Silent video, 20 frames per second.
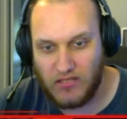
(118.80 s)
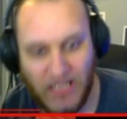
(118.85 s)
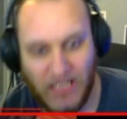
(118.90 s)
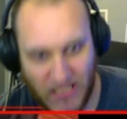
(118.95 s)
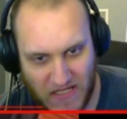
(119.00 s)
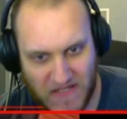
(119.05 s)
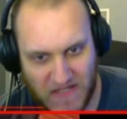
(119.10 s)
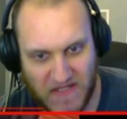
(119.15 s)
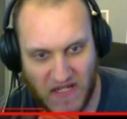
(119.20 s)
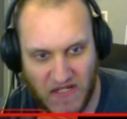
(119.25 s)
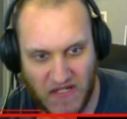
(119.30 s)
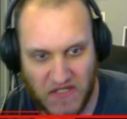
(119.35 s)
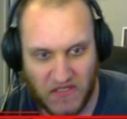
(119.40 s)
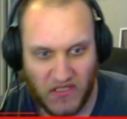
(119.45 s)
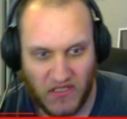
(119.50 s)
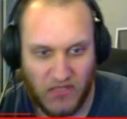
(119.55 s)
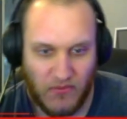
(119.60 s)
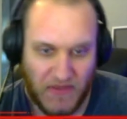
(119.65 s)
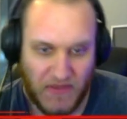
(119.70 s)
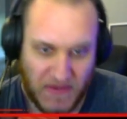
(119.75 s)
And
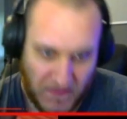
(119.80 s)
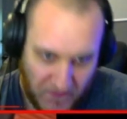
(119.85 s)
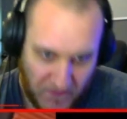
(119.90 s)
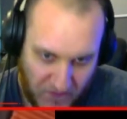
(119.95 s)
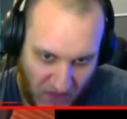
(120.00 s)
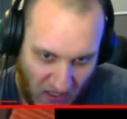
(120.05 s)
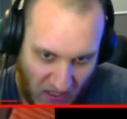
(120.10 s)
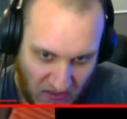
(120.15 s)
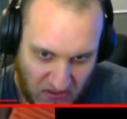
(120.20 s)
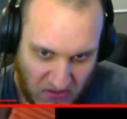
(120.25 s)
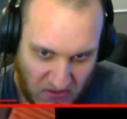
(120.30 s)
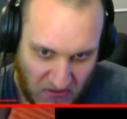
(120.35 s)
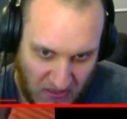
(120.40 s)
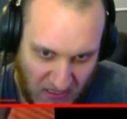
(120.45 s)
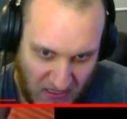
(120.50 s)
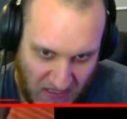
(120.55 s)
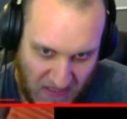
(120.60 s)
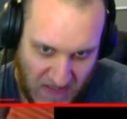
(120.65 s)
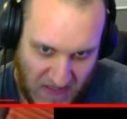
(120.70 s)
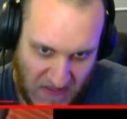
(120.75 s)
essentially what the vector
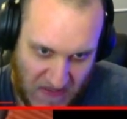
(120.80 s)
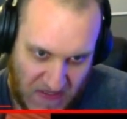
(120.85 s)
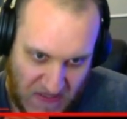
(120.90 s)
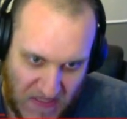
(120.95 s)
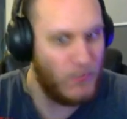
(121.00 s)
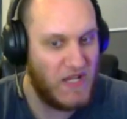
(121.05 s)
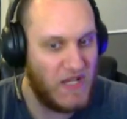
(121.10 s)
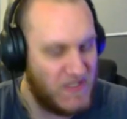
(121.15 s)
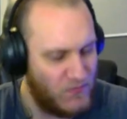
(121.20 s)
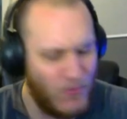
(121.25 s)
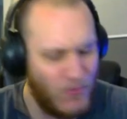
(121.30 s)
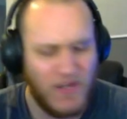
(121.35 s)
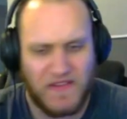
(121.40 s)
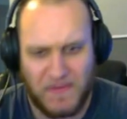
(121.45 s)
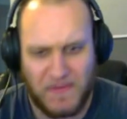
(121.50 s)
is, it's one of the